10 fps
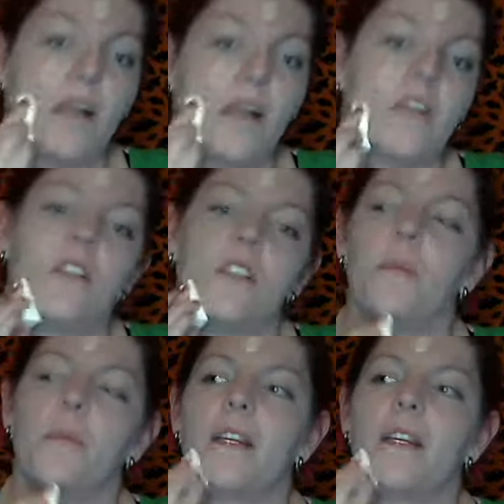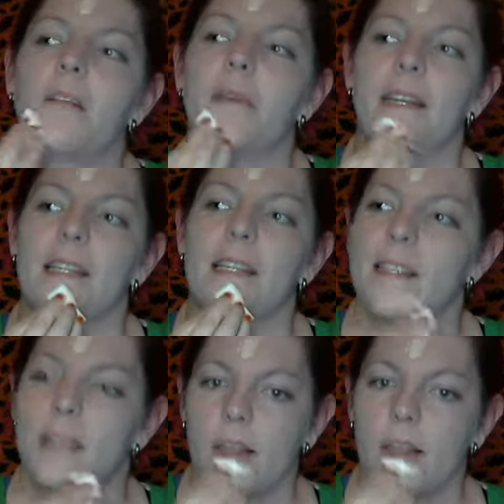it's just a pretty good base.